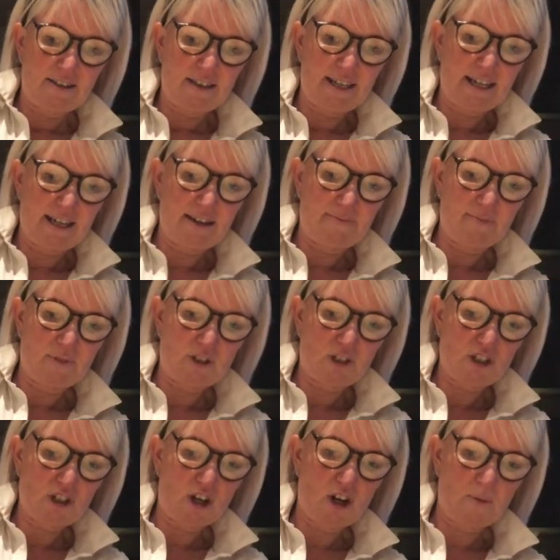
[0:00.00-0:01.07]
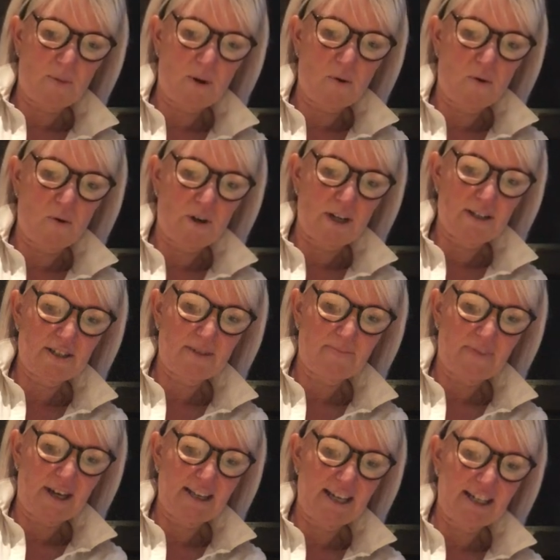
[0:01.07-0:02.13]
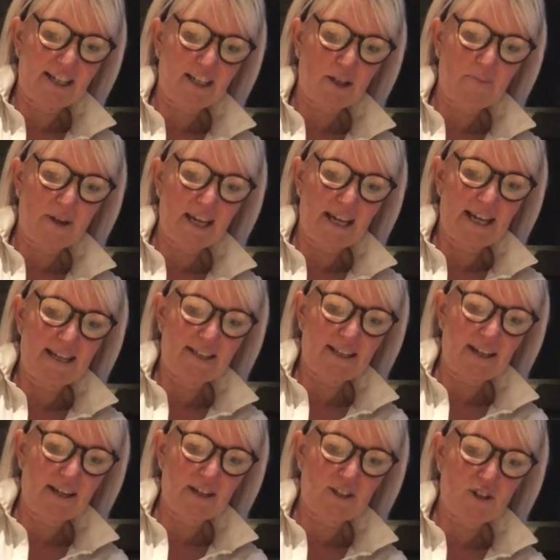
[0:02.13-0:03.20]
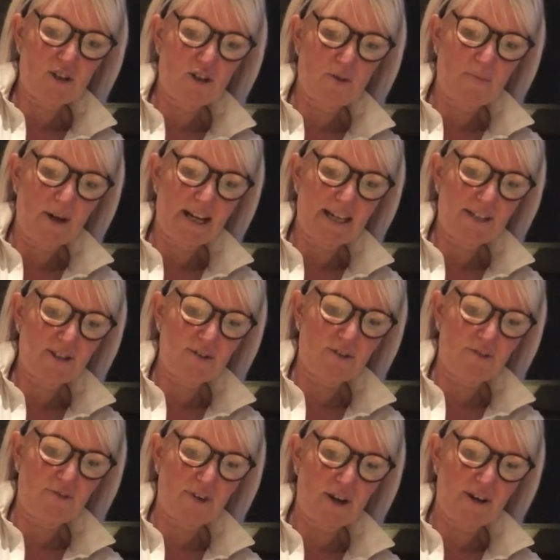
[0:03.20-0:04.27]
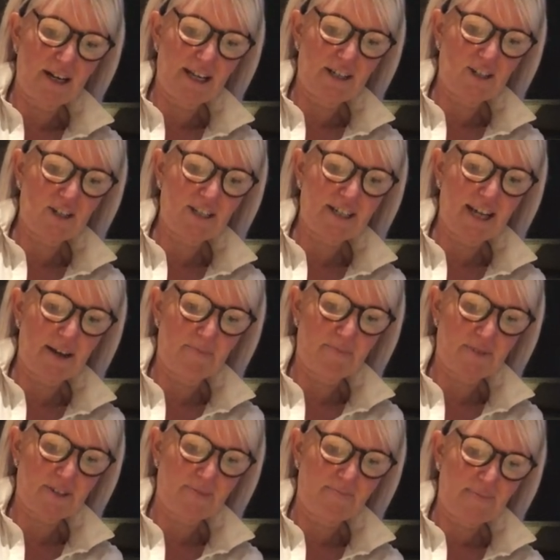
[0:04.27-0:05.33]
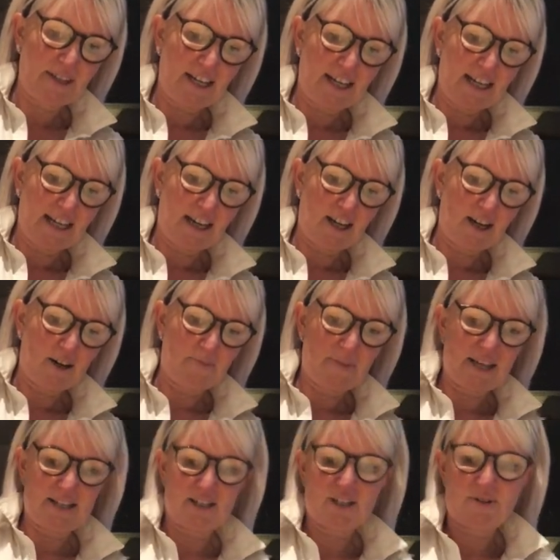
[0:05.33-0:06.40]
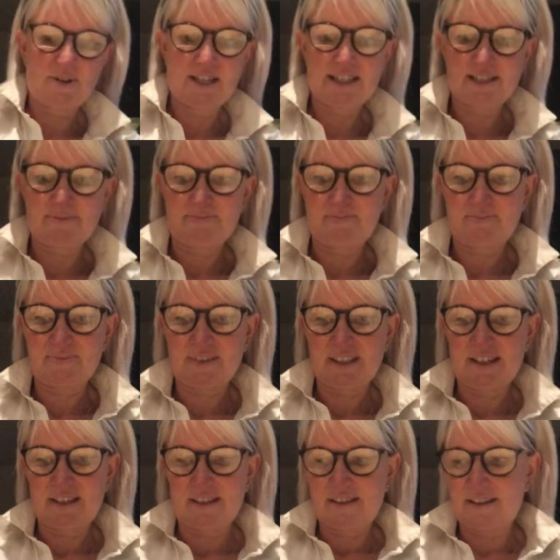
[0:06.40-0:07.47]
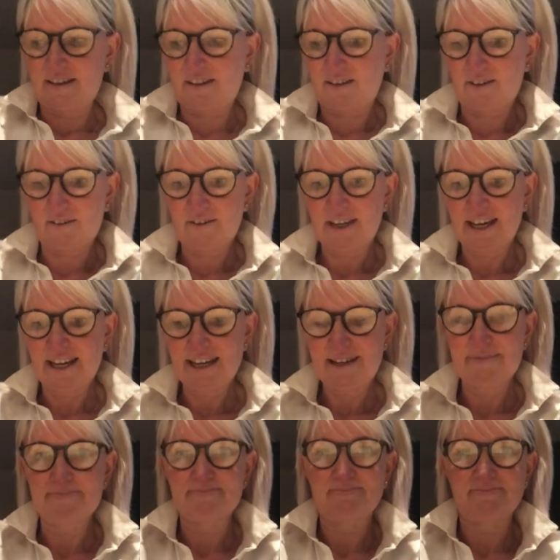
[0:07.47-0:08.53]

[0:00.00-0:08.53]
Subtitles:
the sharp corners, and then it'll be easier to place your foliage stems into it. Okay.